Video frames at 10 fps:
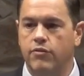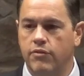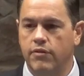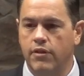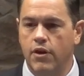
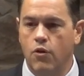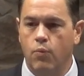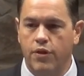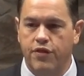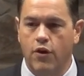their
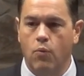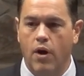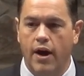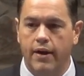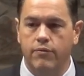wives and your
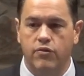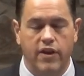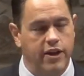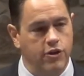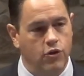
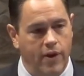grandchildren